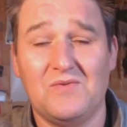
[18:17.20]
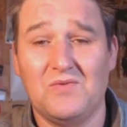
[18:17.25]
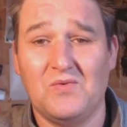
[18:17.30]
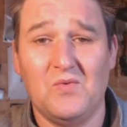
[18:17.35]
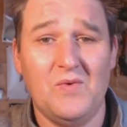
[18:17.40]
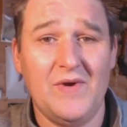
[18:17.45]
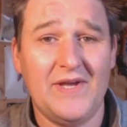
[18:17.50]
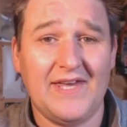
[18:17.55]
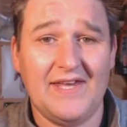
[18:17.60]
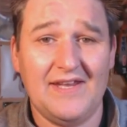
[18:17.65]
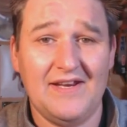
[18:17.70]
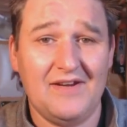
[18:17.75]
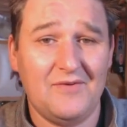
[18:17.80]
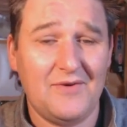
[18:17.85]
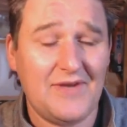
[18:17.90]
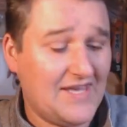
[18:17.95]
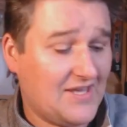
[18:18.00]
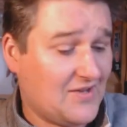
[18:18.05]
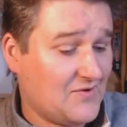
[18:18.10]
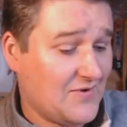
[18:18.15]
wicking
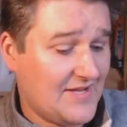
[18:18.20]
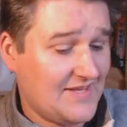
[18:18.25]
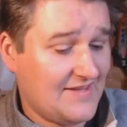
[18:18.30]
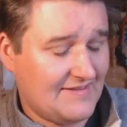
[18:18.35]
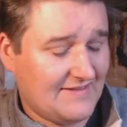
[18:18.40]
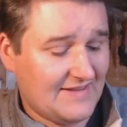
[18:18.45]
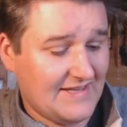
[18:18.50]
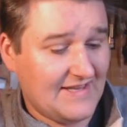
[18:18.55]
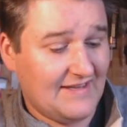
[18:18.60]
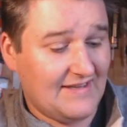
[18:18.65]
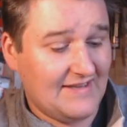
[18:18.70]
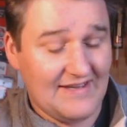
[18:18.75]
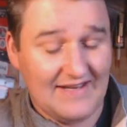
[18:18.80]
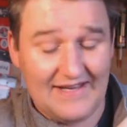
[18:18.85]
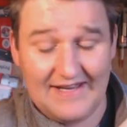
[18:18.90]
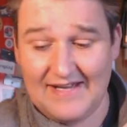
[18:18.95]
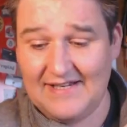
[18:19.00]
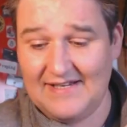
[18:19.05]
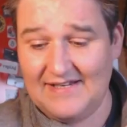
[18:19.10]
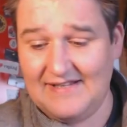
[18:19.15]
away, quite the thing,
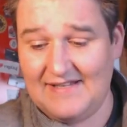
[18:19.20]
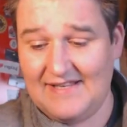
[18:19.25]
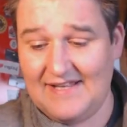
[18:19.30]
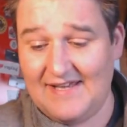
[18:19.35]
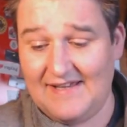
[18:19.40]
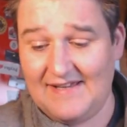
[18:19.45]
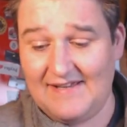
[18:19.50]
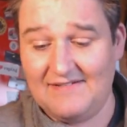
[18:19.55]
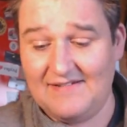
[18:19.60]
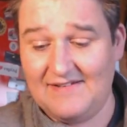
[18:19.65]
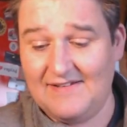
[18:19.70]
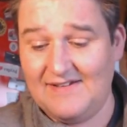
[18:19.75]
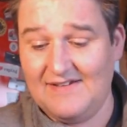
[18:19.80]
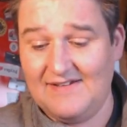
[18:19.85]
and